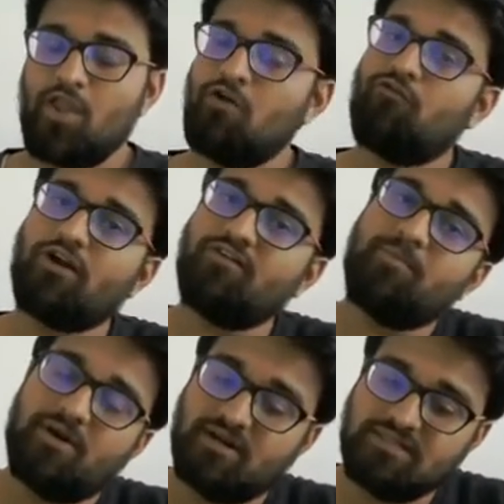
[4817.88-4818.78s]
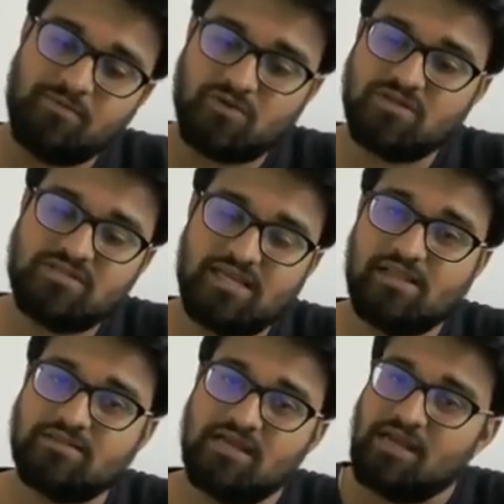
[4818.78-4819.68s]
Whatever products Amazon
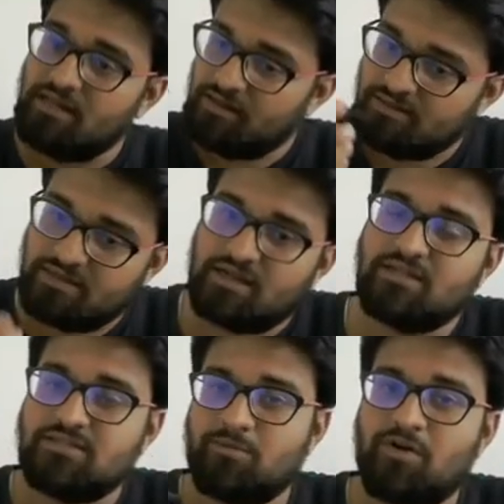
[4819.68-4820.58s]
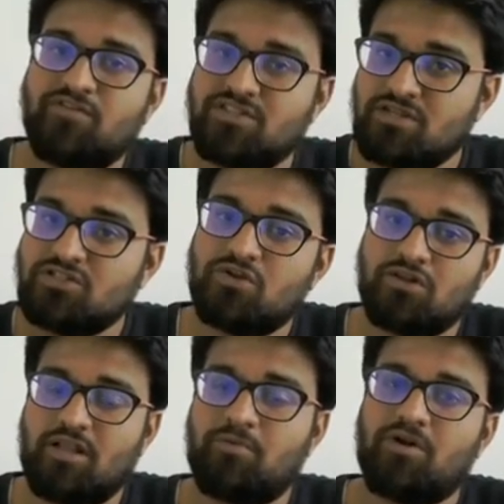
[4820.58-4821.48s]
sells, there is a concept of discussion
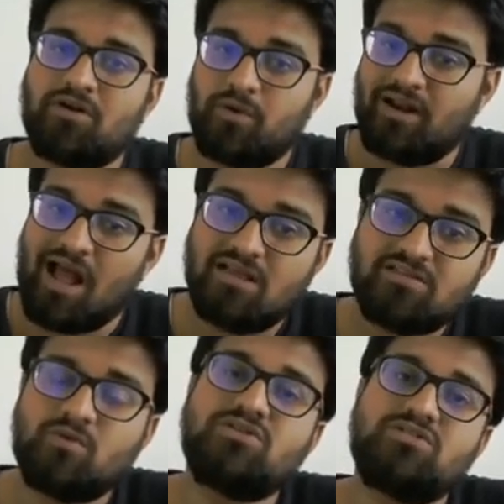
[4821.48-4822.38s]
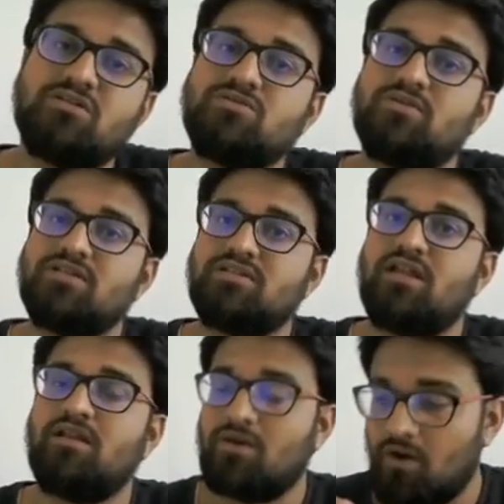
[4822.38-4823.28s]
on the product. You can ask questions to the
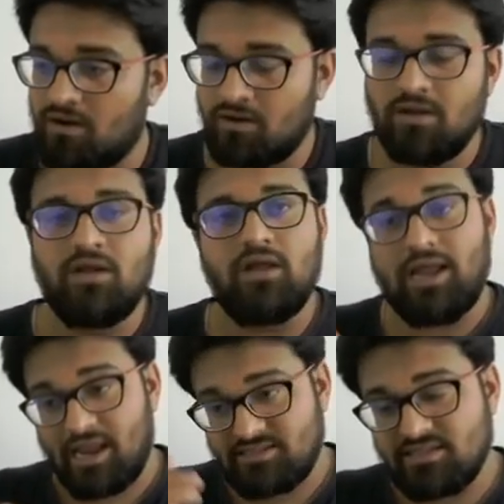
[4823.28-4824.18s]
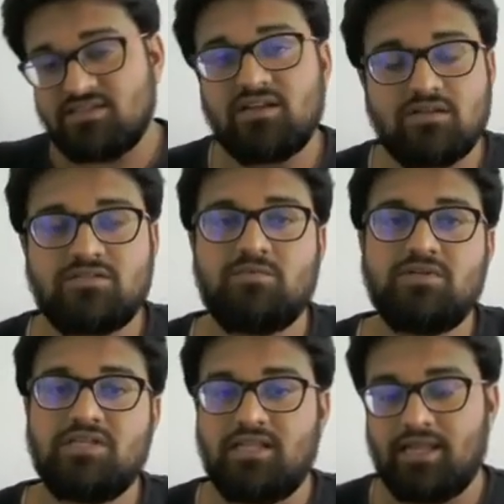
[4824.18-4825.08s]
seller or existing
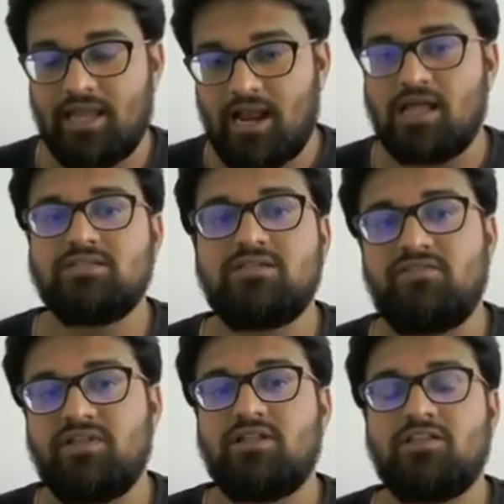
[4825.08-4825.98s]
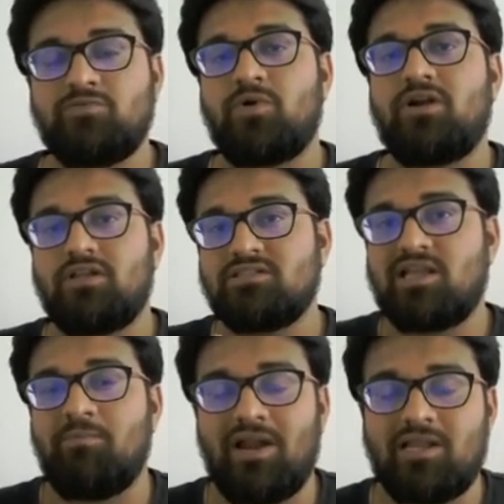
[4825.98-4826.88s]
customers, and they can answer whether this product is
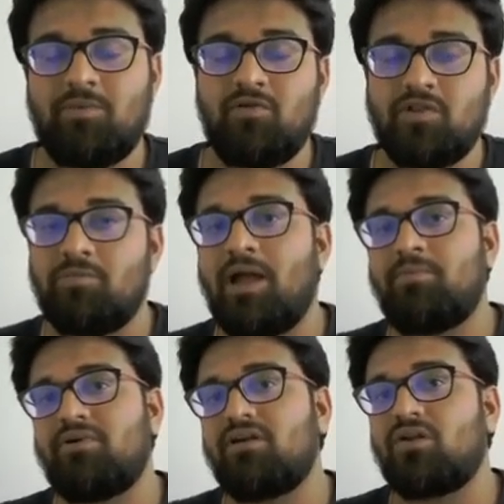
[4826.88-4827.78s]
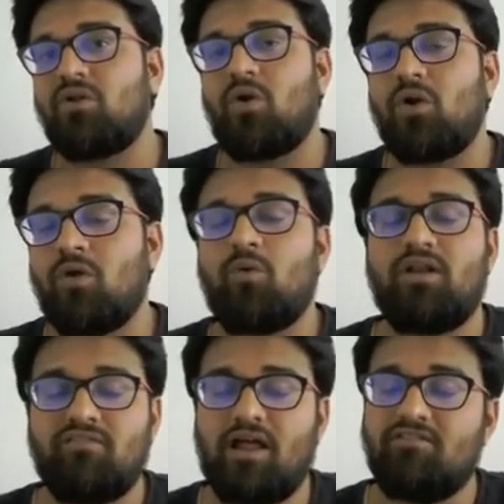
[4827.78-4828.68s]
compatible with my product or not, or
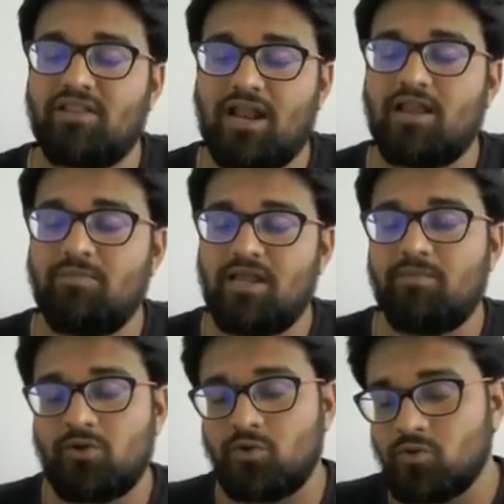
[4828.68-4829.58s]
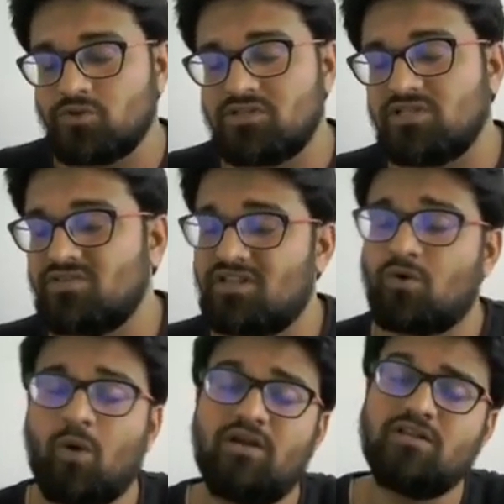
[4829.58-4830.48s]
whatever, whether I'll be able to use this, whether the
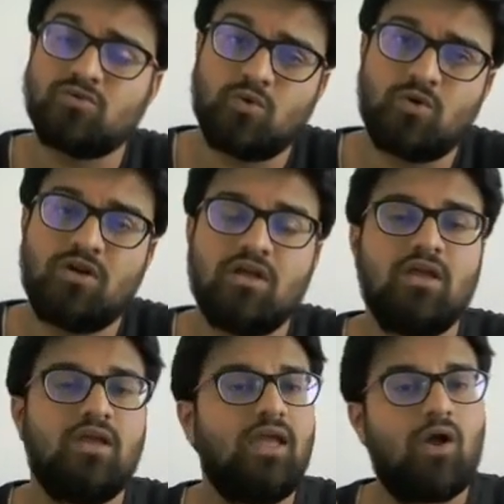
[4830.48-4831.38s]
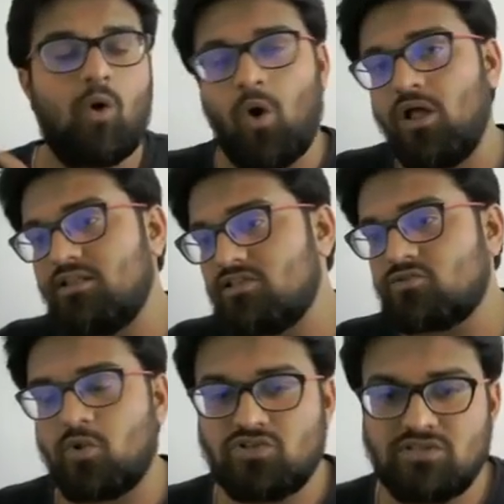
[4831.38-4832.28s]
quality is good. All these
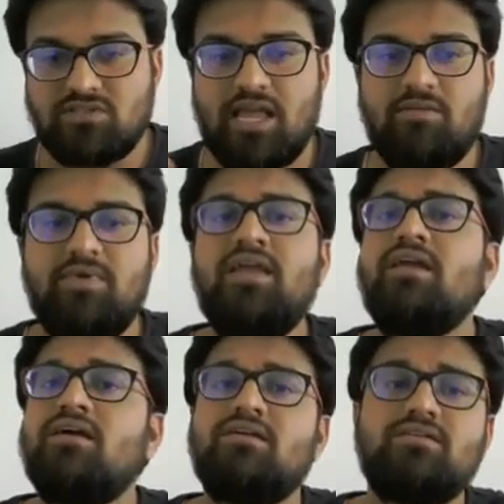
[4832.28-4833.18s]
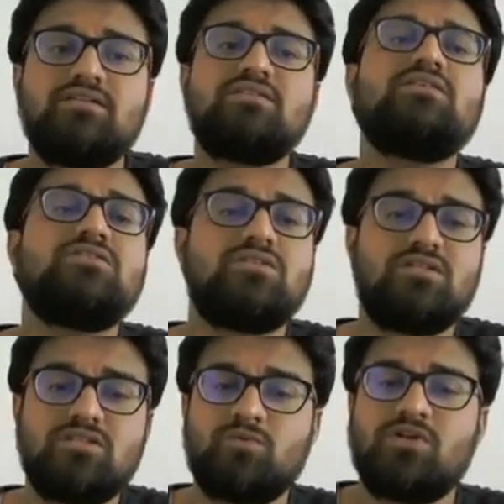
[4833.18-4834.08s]
questions can be discussed in
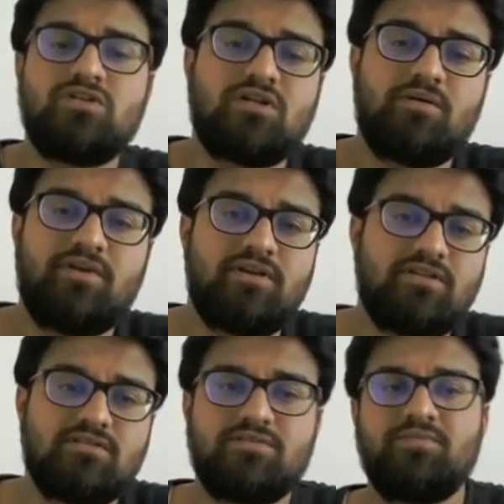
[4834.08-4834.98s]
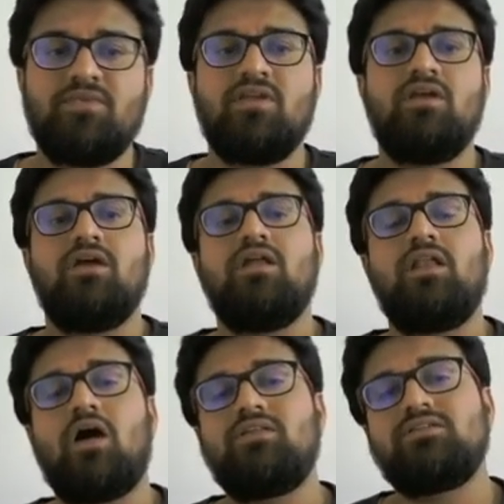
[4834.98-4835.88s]
these virtual communities.
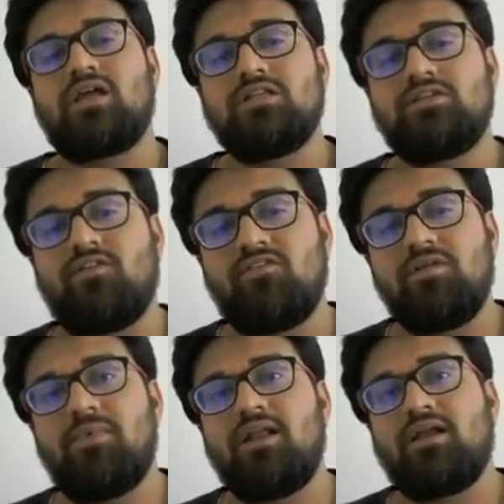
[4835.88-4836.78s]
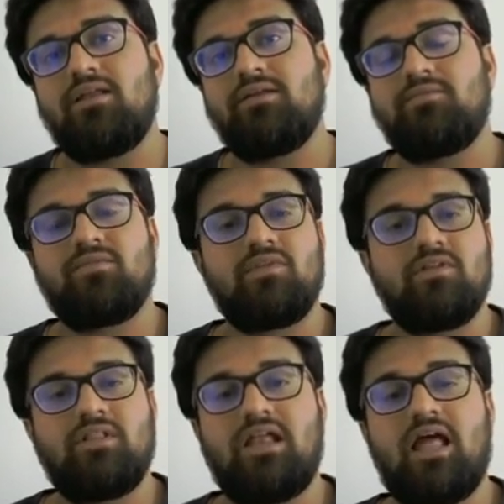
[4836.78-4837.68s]
Now there's a concept of e-marketing
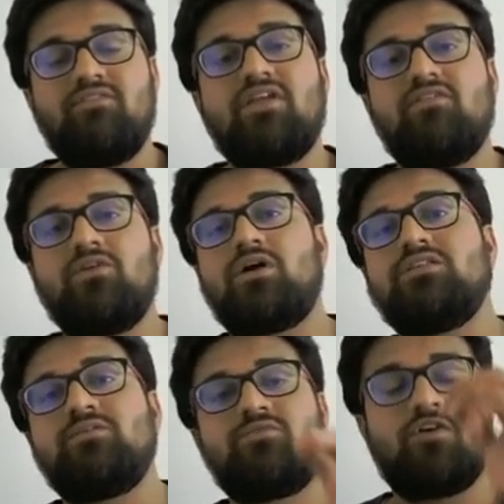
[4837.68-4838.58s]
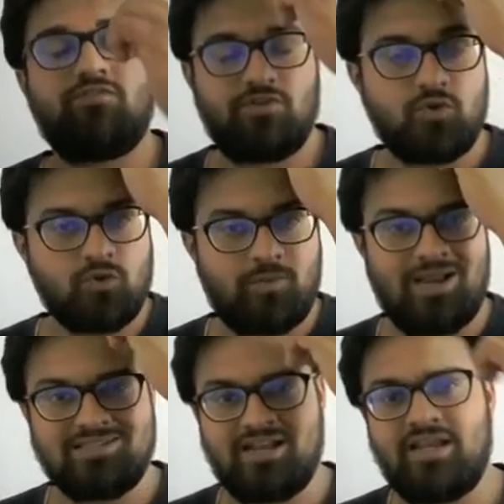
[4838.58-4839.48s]
that I've given you a concept of YouTube
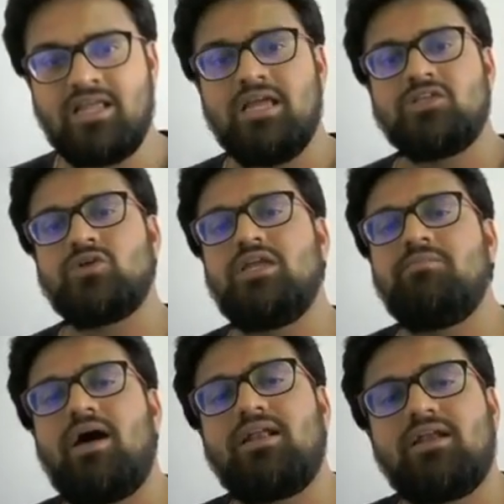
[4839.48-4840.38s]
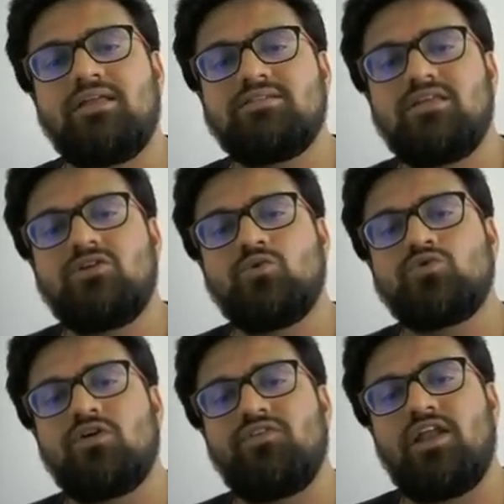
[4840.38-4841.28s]
ads, right? So e-marketing is the
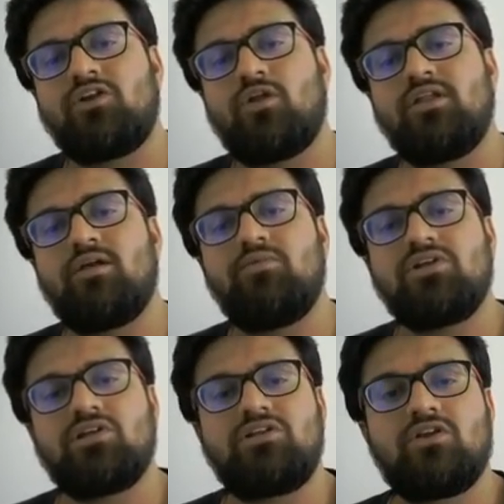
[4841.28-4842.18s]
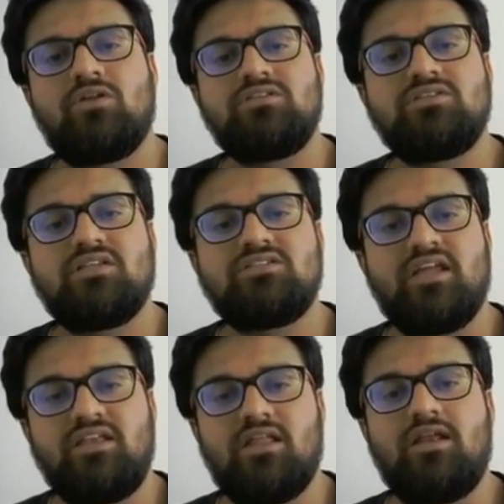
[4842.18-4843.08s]
use of electronic communication technology such as
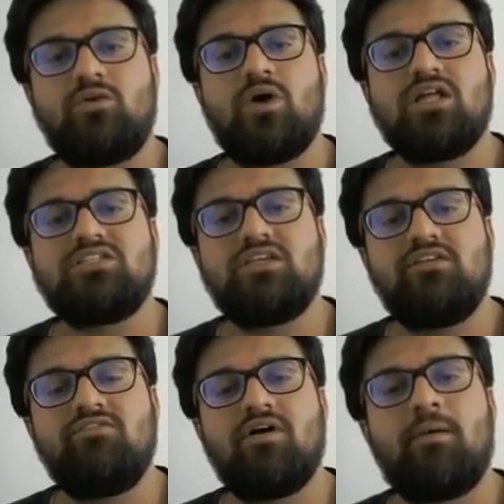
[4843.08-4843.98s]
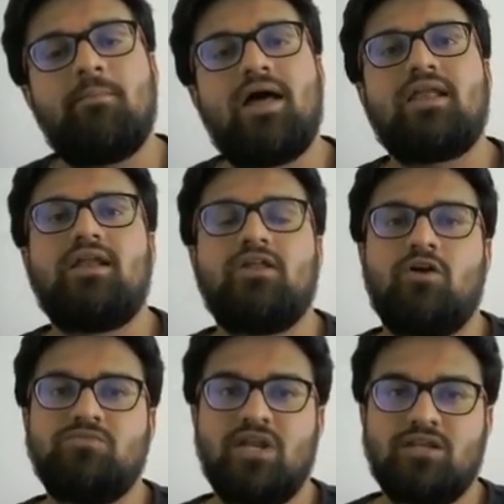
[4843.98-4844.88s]
the internet to achieve marketing
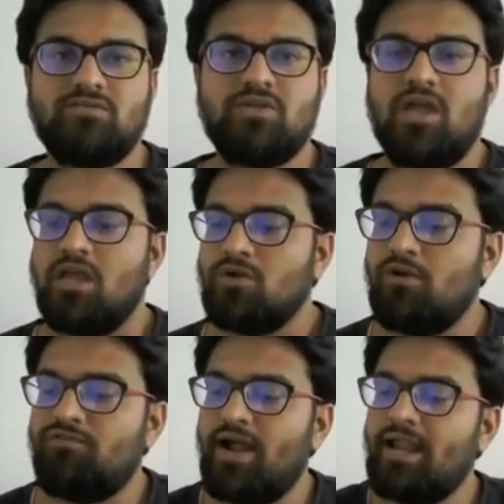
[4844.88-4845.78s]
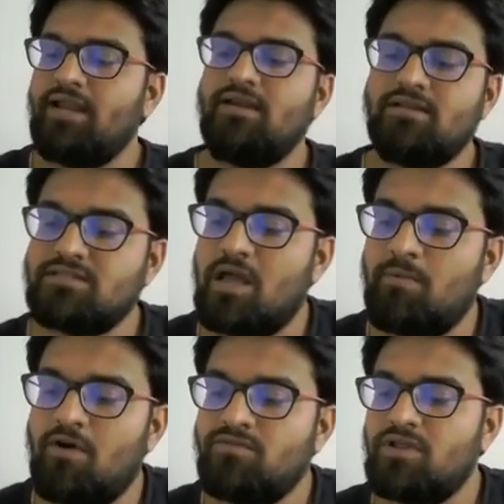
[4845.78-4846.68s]
objectives. You'll find some
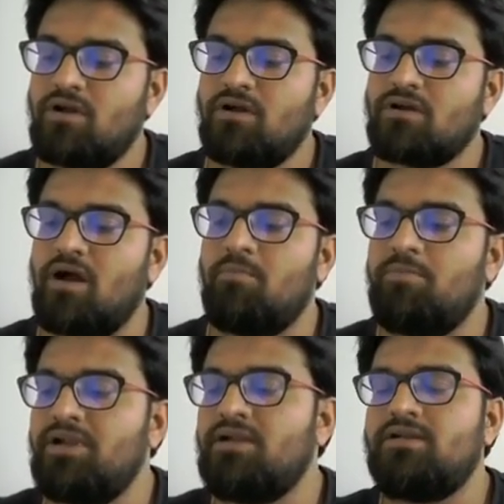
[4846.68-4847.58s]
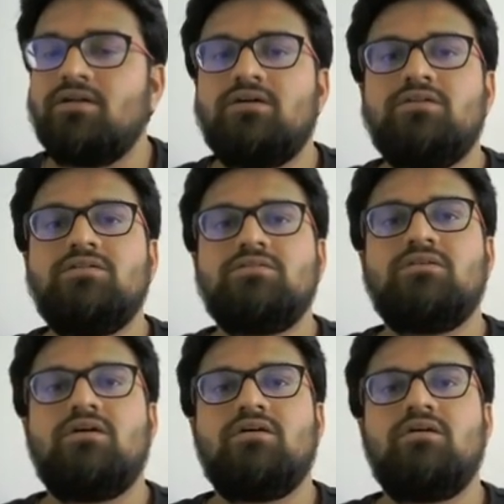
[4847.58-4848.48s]
of the competitors
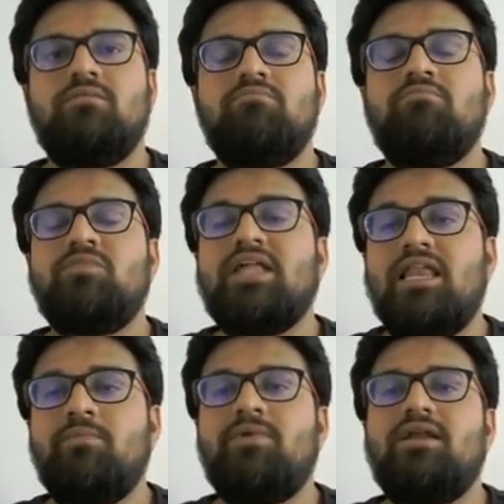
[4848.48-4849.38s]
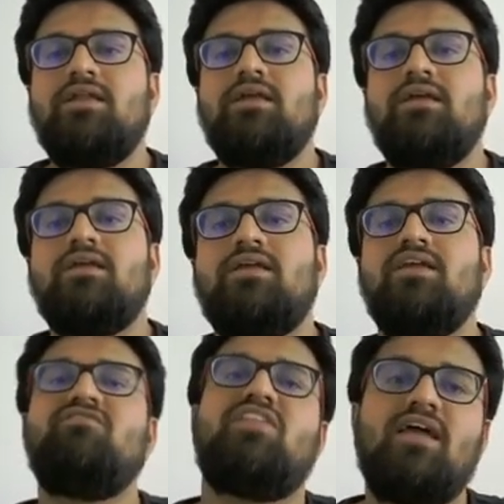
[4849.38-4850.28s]
deliberately
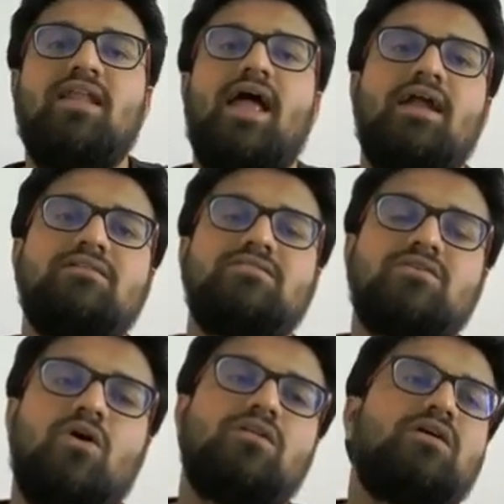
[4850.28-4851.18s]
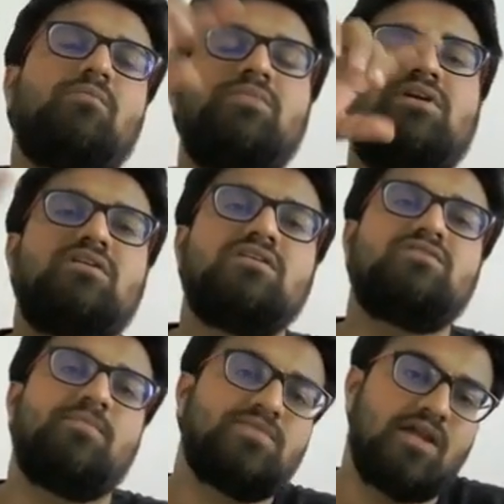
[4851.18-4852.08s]
give their ads on competitors'
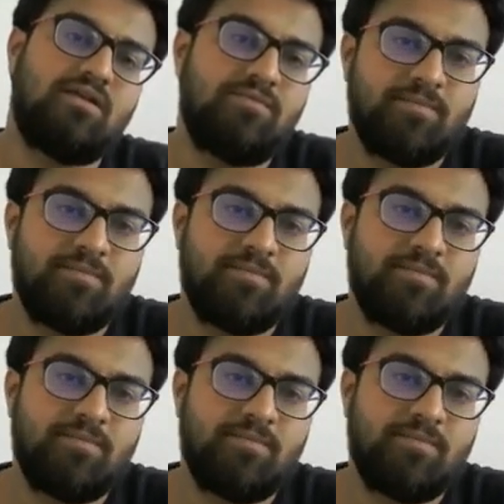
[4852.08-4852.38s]
website.